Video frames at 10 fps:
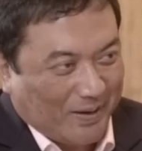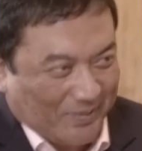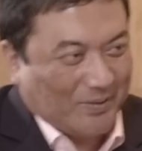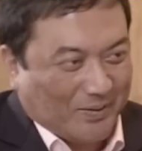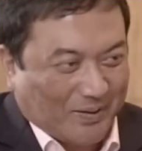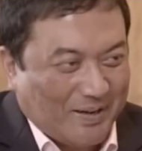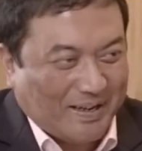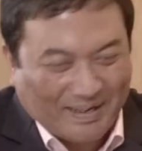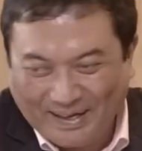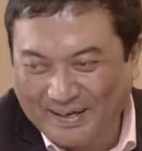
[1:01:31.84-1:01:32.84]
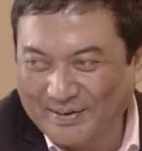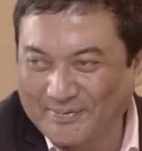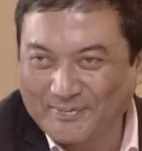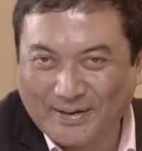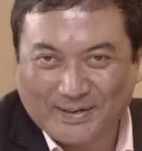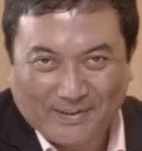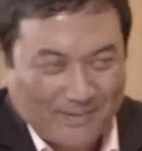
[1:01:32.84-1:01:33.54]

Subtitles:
I know, doctor. Thank you very much.